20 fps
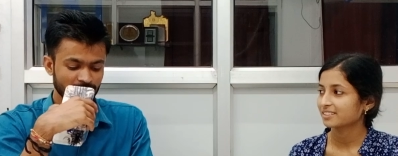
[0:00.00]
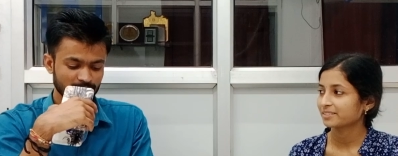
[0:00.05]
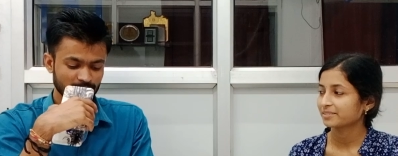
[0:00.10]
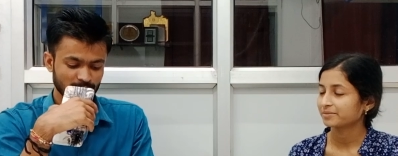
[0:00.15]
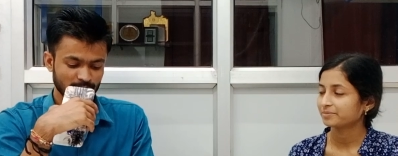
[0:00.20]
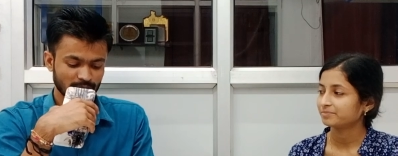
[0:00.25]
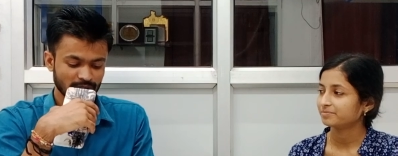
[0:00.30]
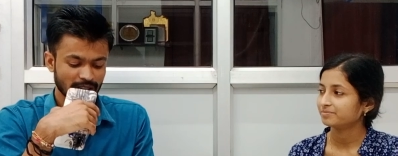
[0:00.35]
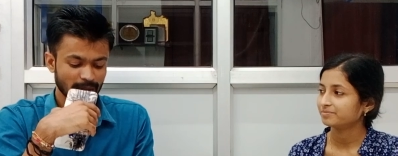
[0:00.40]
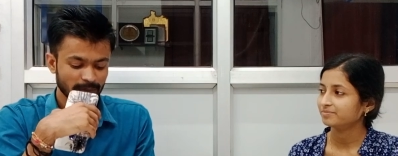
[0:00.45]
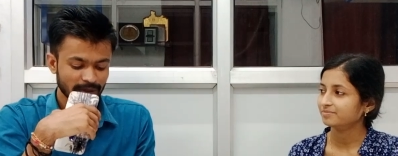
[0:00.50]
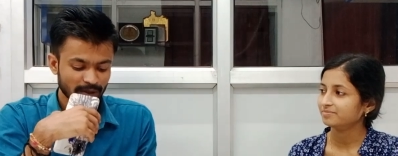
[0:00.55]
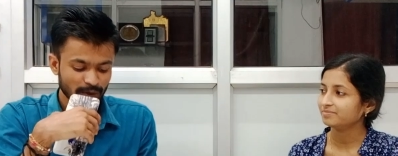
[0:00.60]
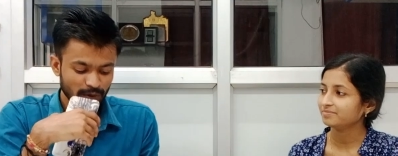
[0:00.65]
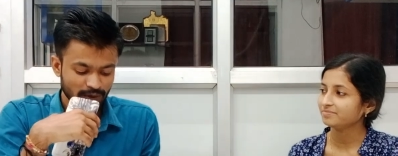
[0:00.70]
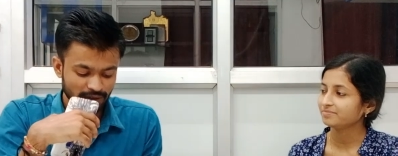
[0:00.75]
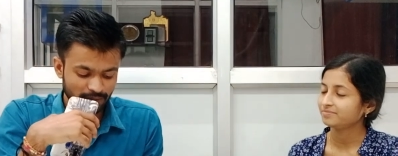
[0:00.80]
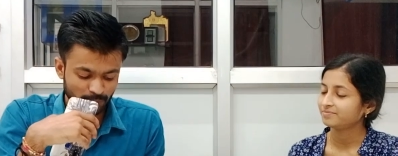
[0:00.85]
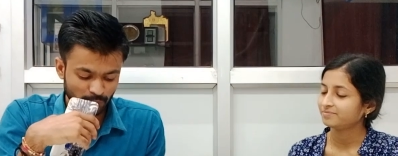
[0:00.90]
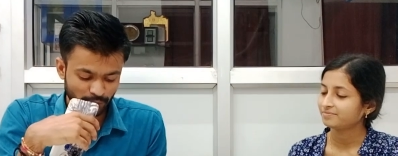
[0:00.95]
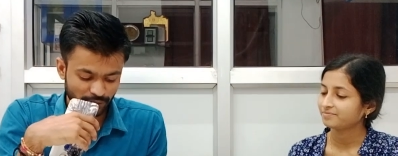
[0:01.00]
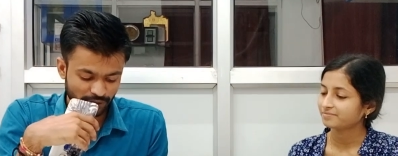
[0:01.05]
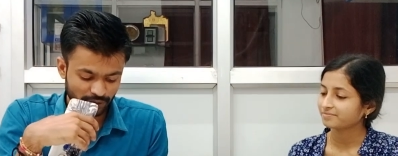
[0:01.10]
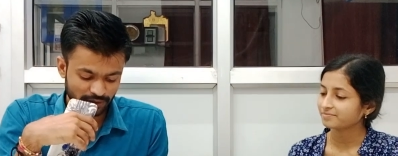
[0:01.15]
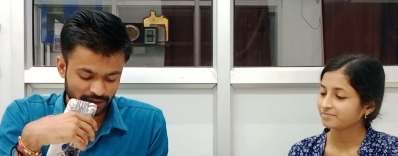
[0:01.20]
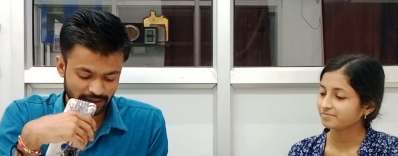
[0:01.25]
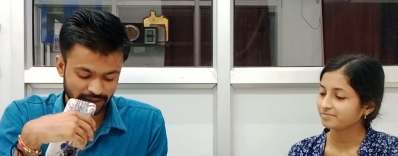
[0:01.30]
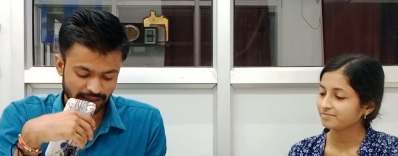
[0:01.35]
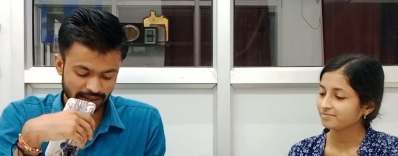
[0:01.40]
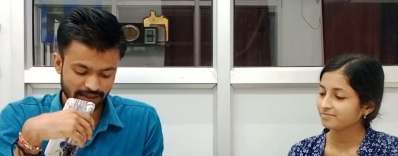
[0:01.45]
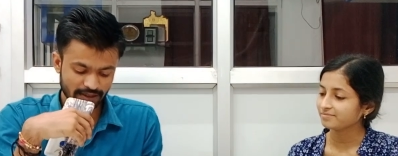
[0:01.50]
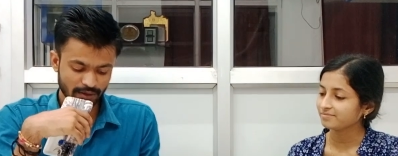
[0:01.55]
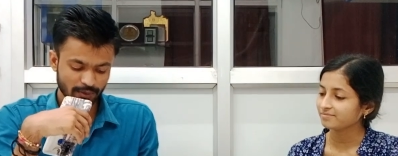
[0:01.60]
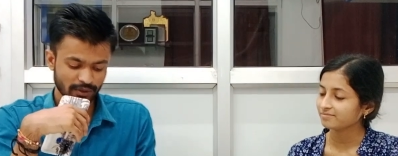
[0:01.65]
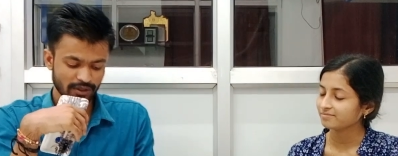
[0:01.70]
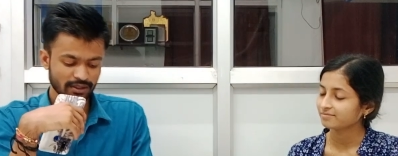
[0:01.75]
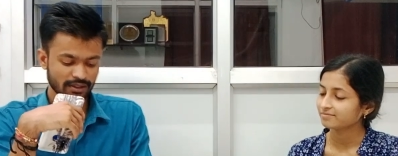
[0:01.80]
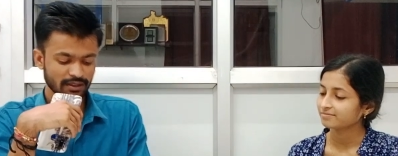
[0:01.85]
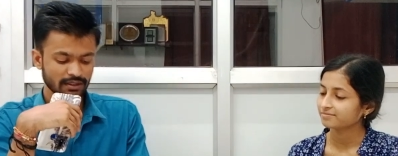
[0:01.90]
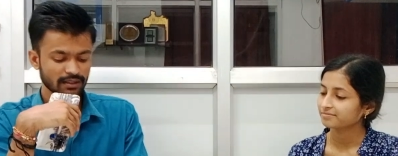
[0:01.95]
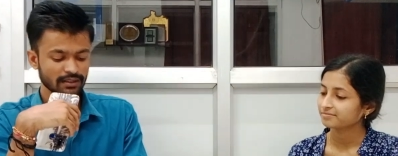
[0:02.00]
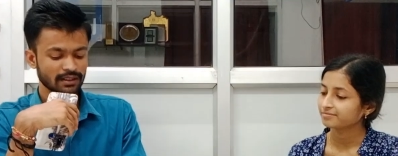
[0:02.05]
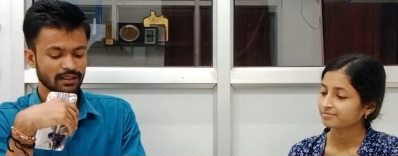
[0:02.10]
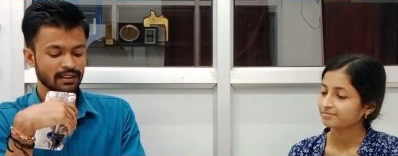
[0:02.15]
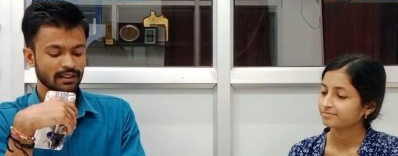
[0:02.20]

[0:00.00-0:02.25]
Speaker 1: So moving to the next question,